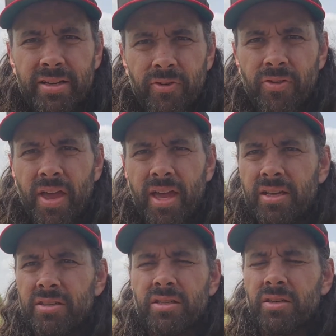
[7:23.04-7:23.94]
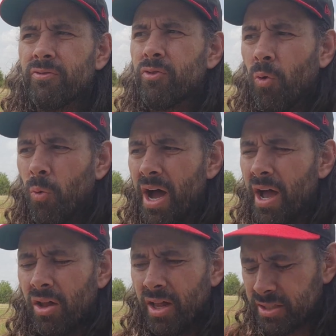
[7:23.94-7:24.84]
different things for a
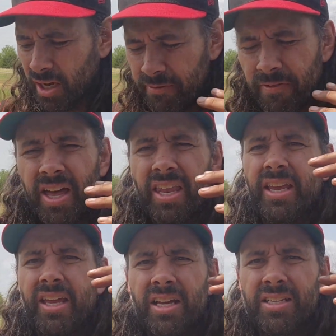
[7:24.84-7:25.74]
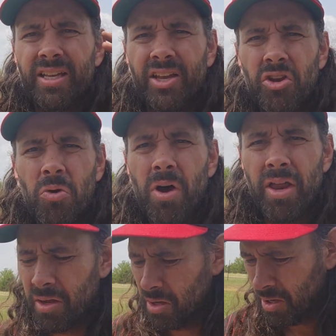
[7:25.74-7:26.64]
while until I finally said, you know
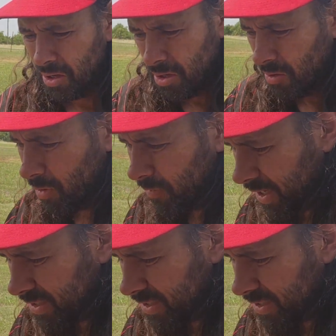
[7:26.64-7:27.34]
what? What if I